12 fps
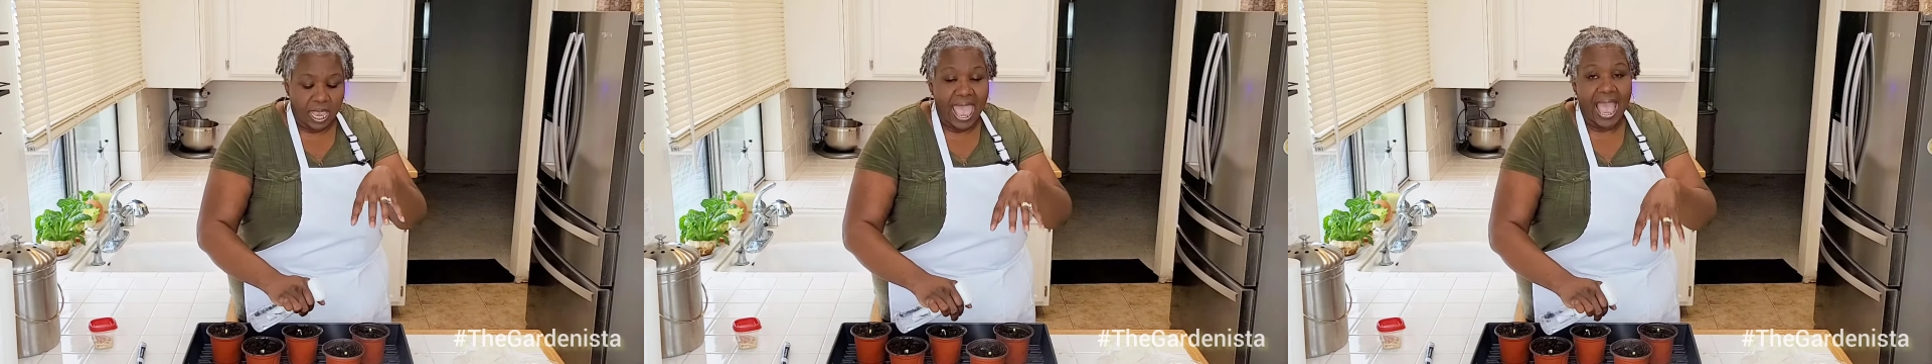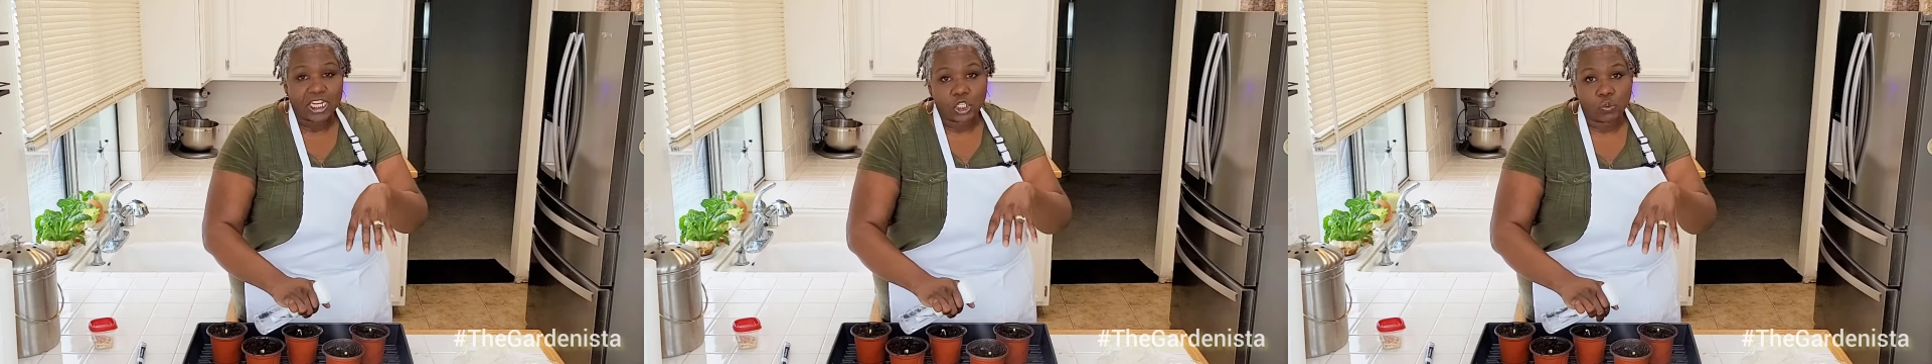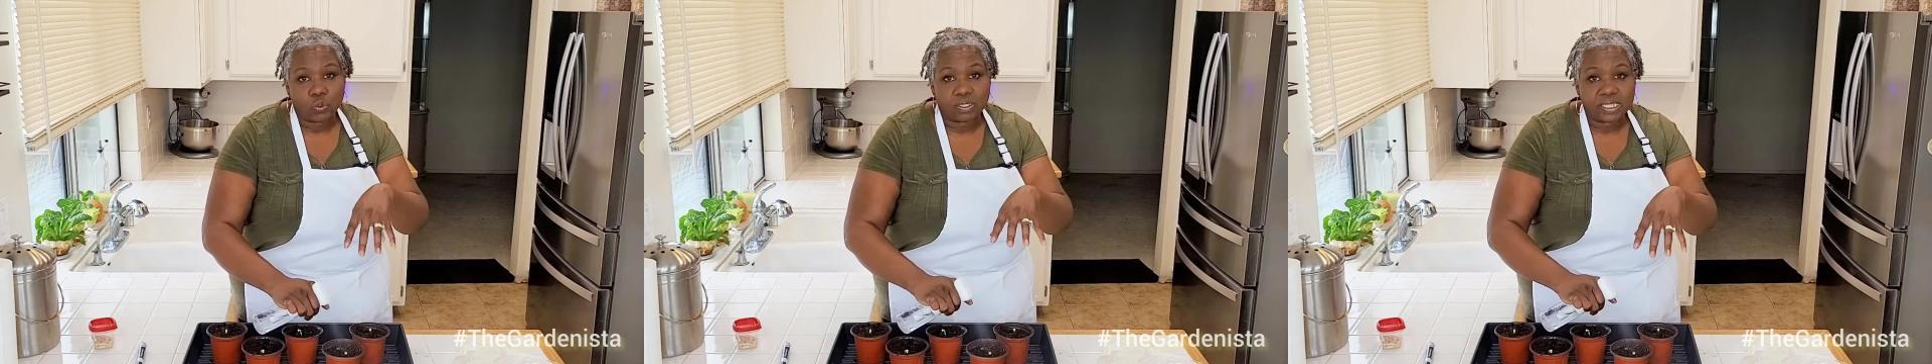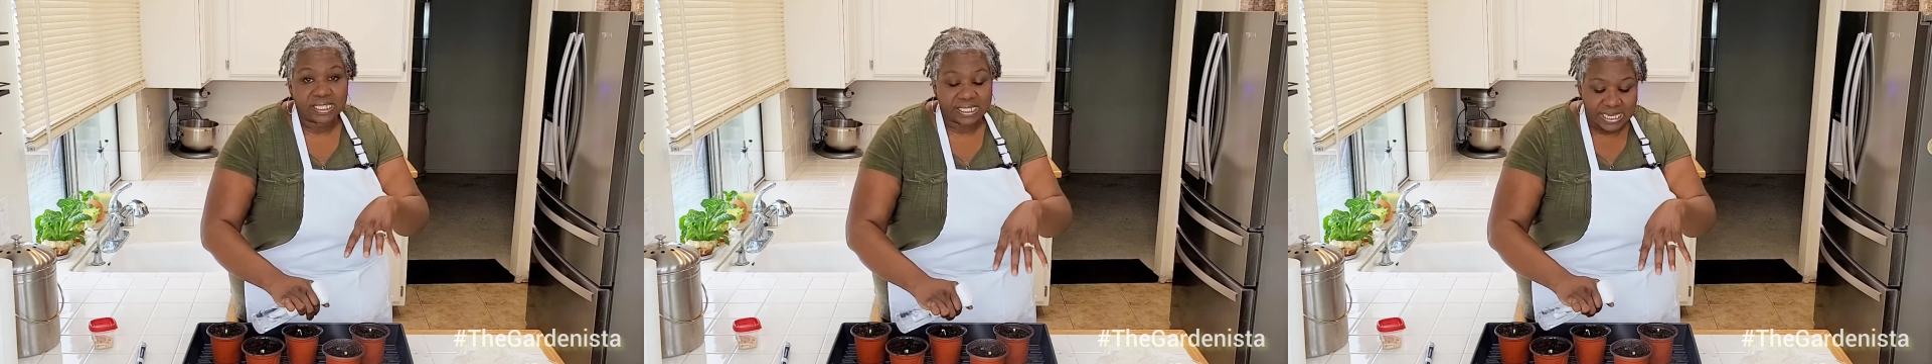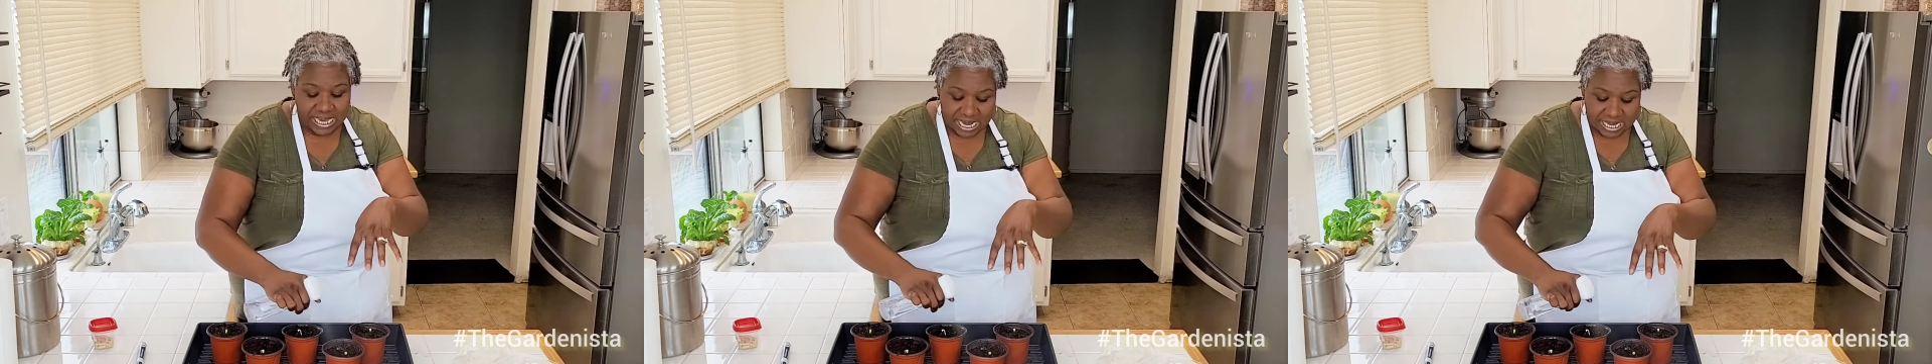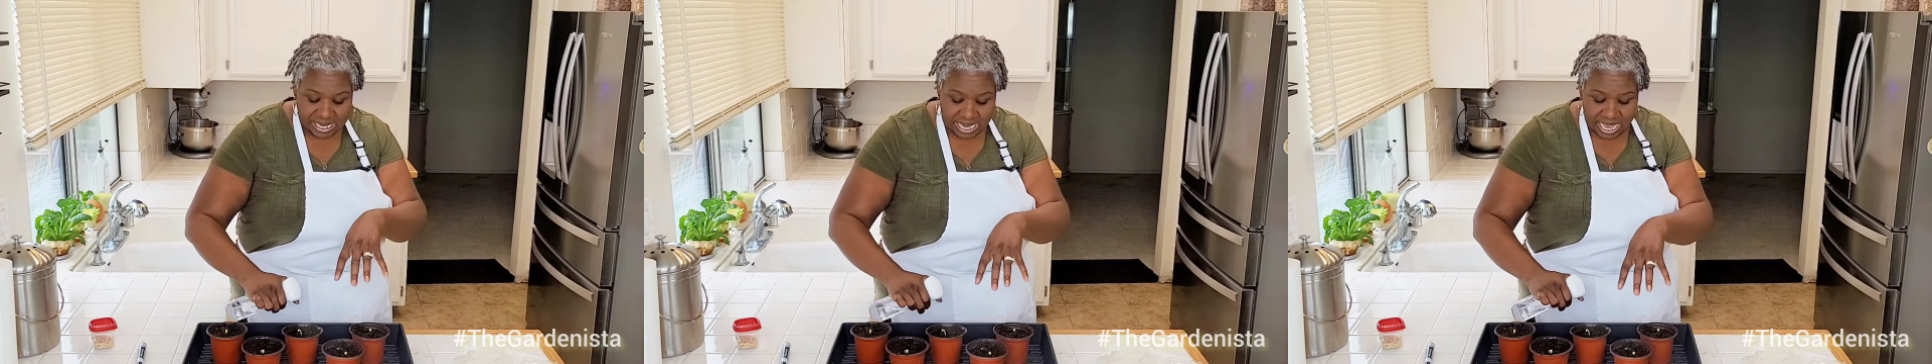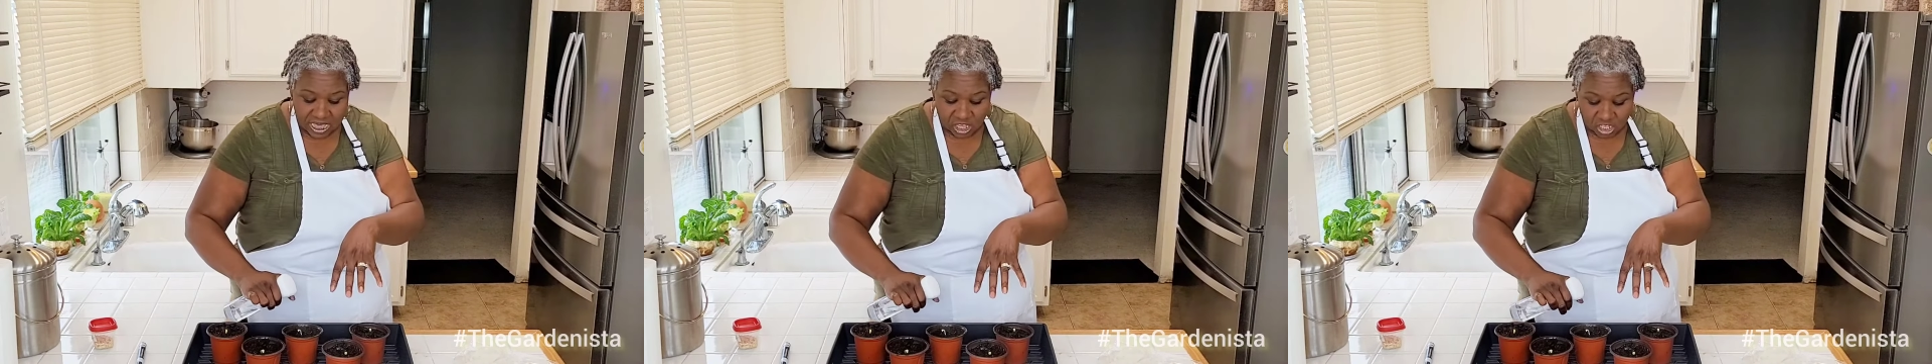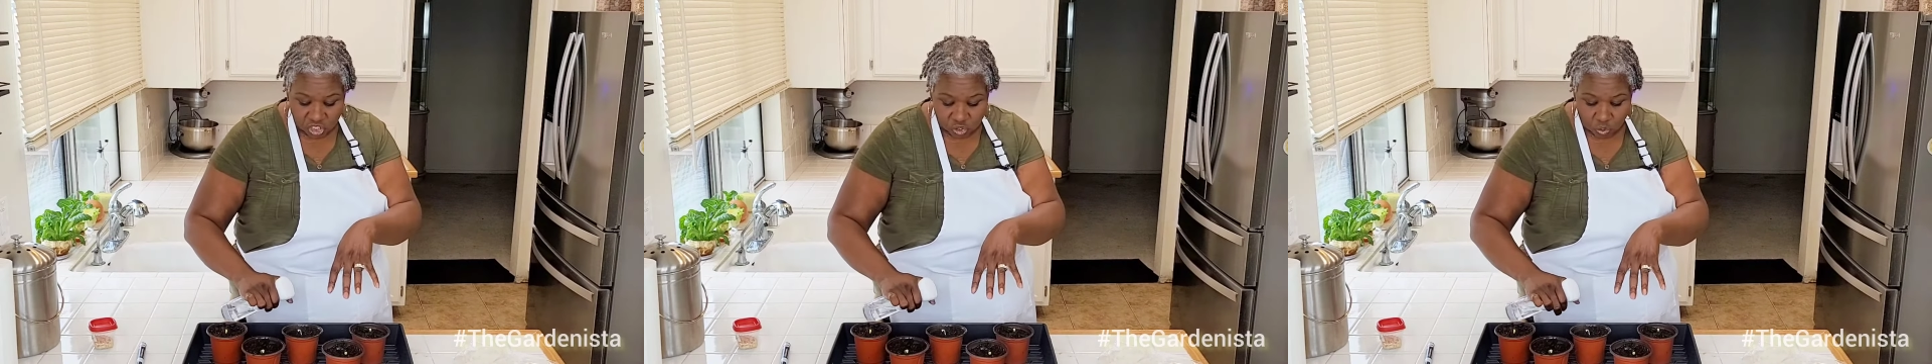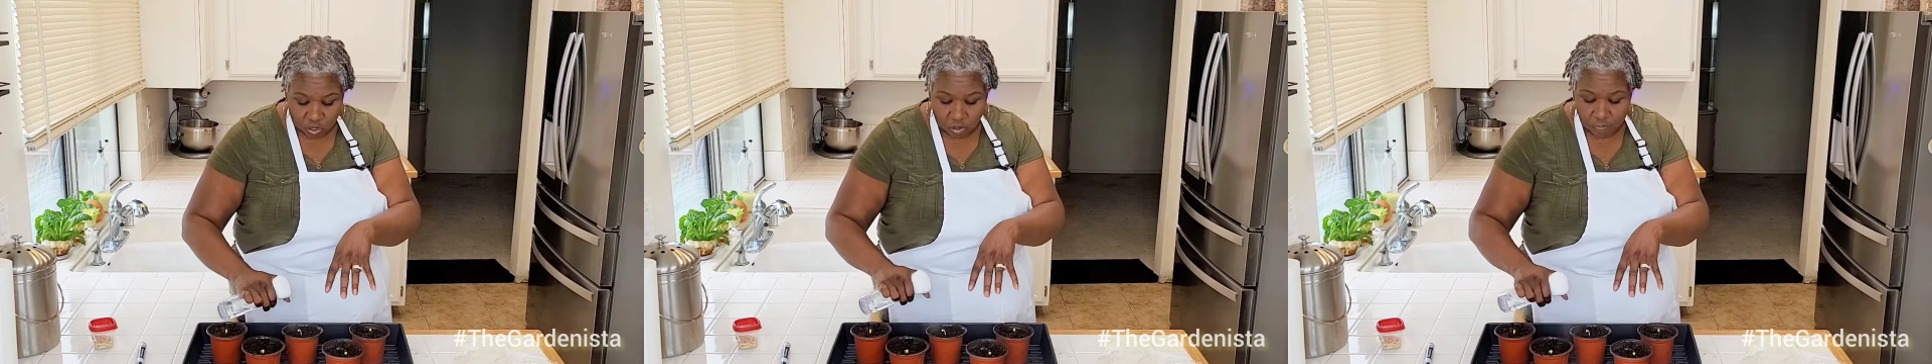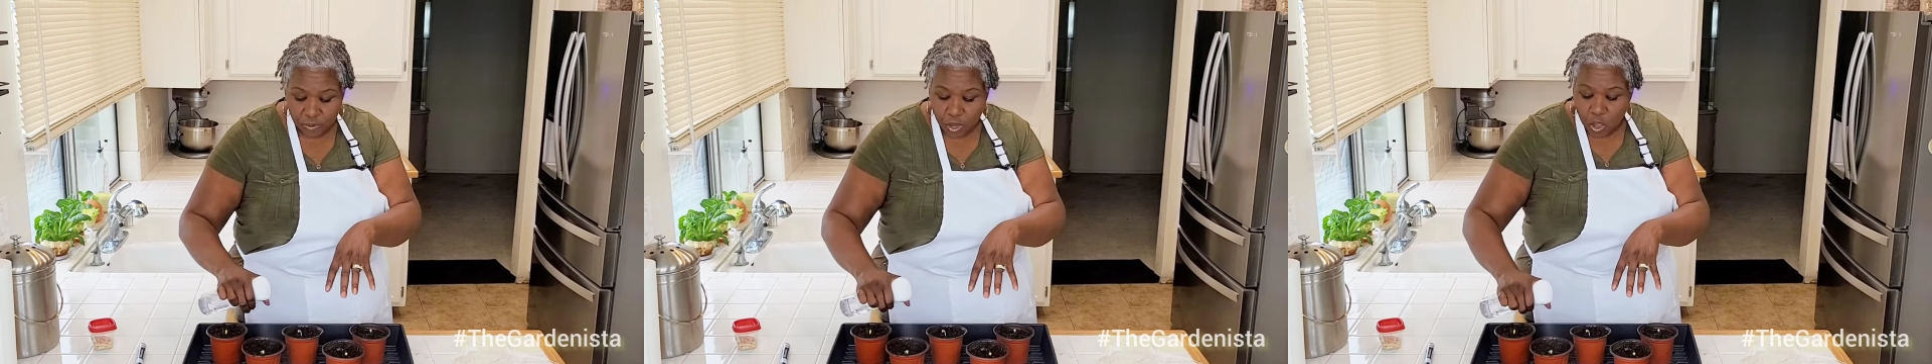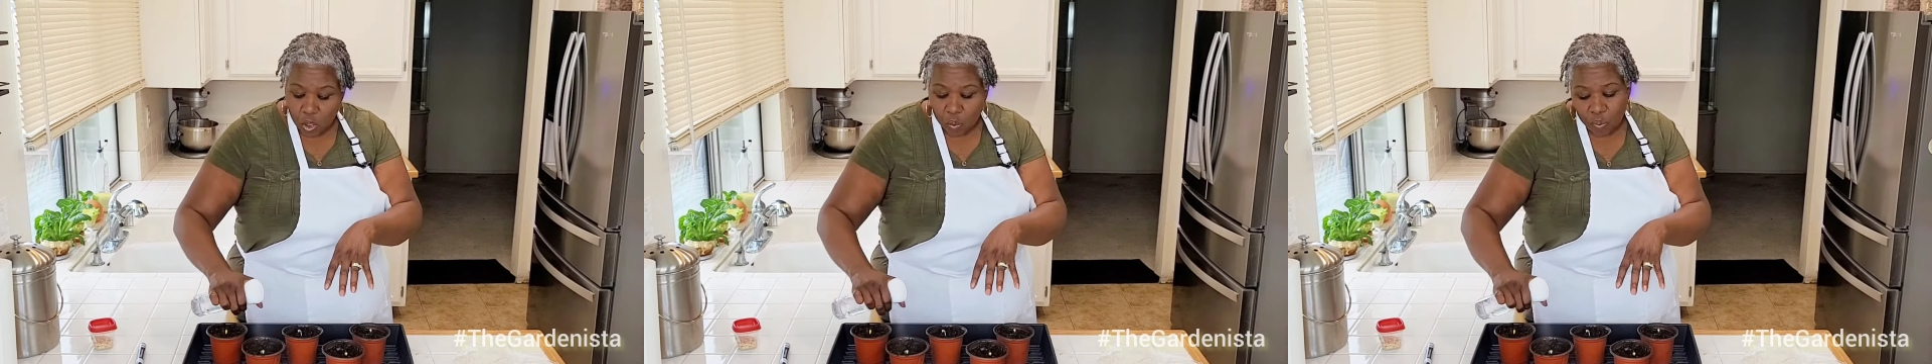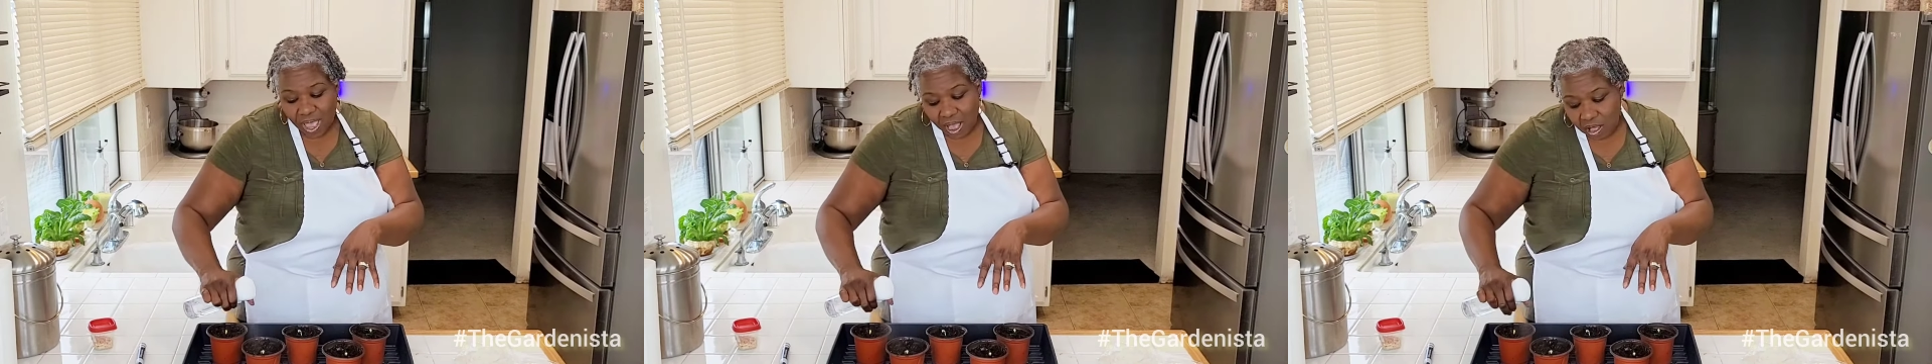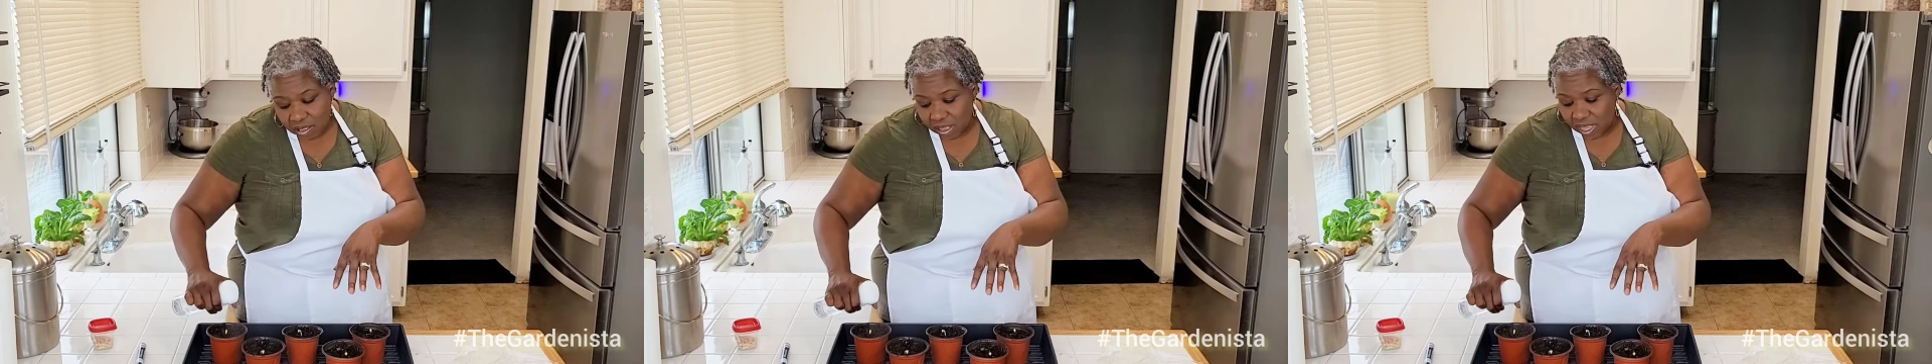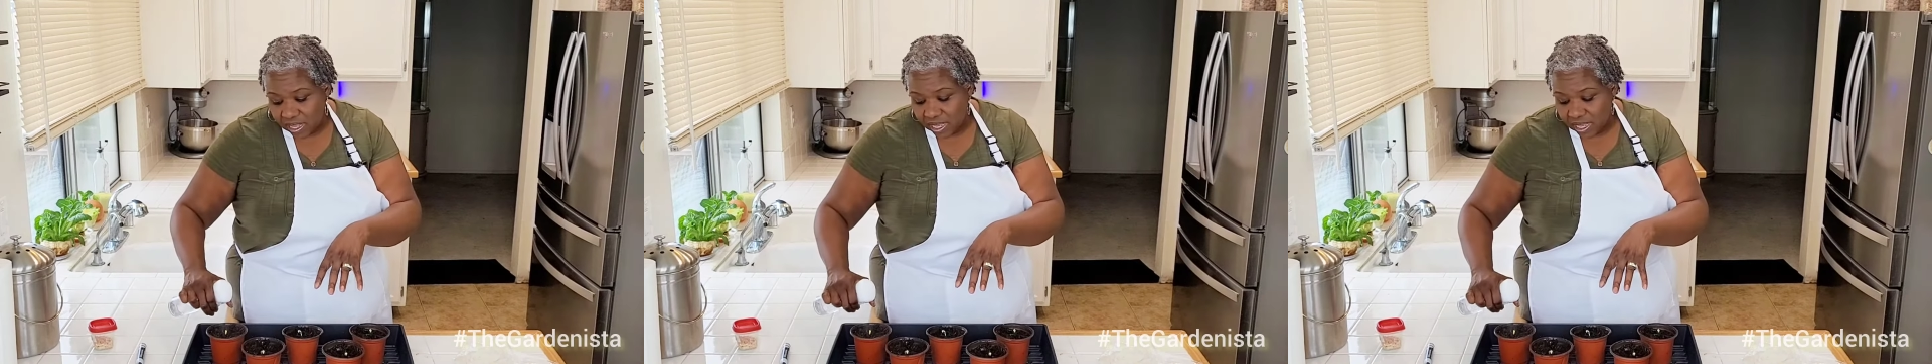actual seeds in the soil. Well,